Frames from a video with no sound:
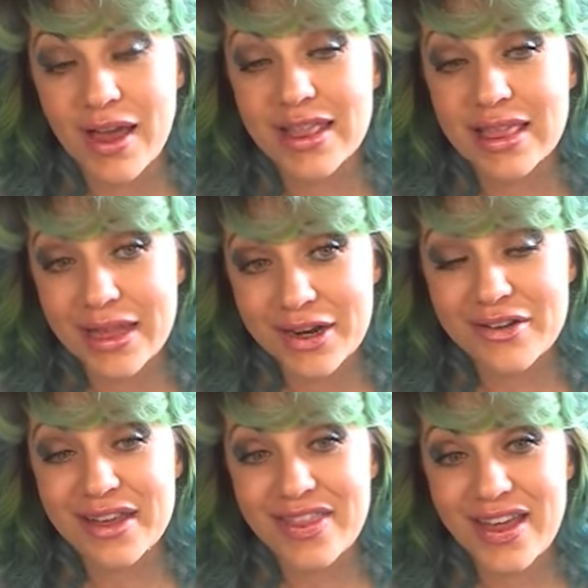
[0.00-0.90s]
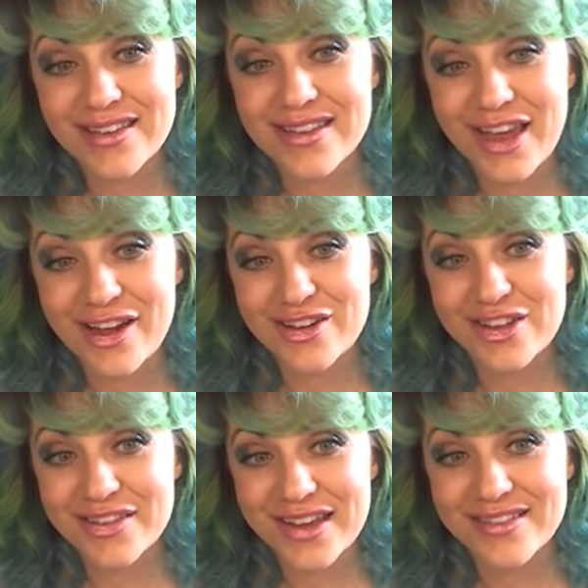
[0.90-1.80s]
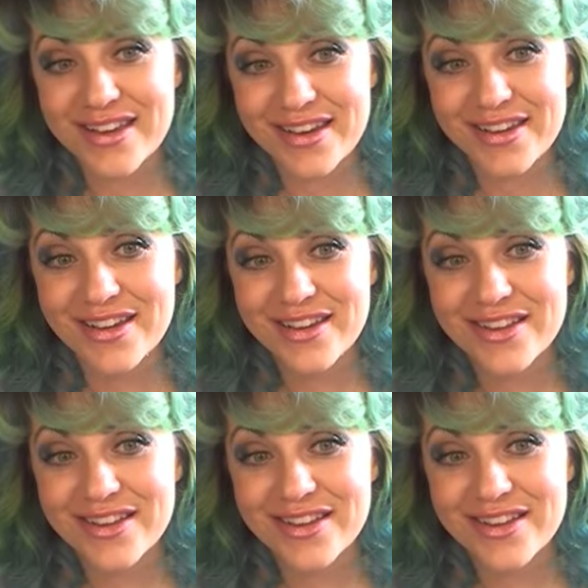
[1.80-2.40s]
I literally that day, earlier that day,